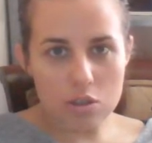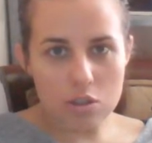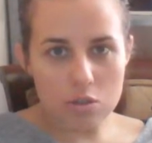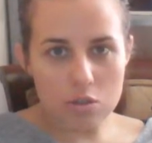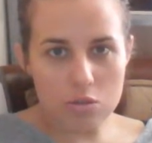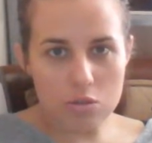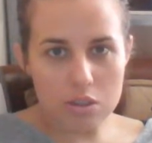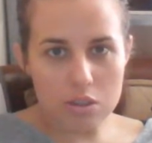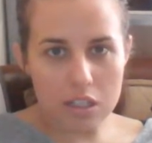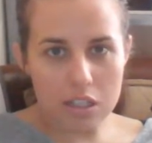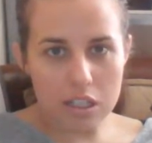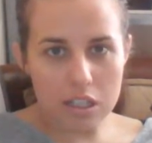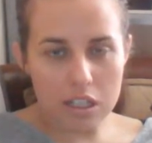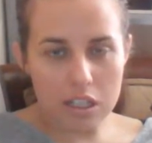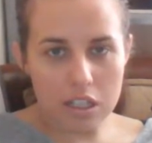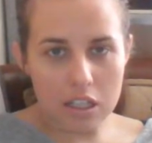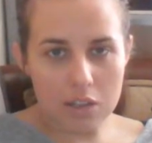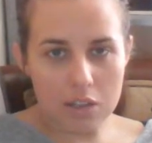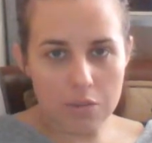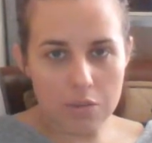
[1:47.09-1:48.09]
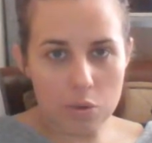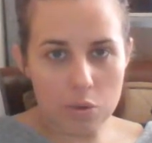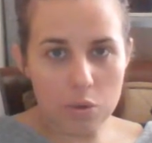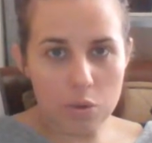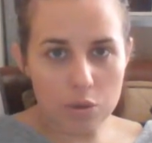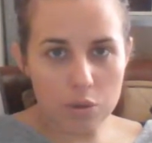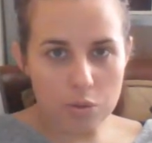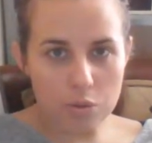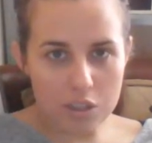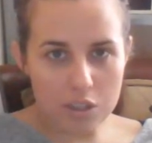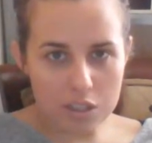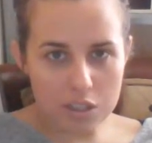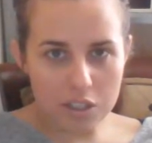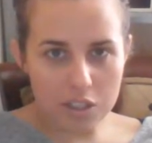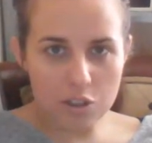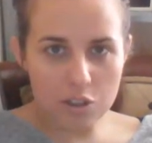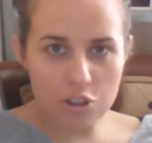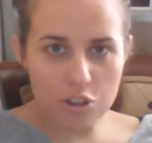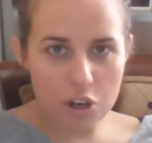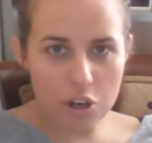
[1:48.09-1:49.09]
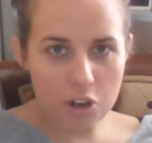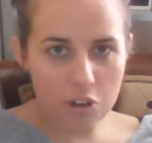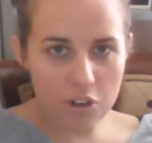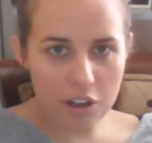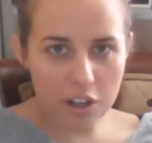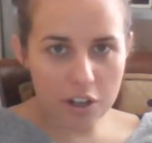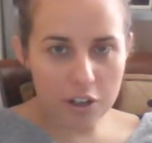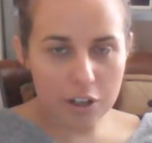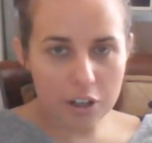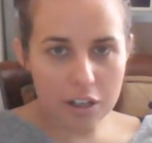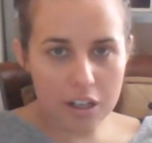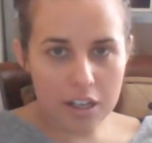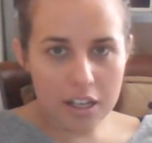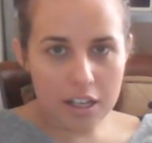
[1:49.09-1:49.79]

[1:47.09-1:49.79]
to see if it worked with the signal generator.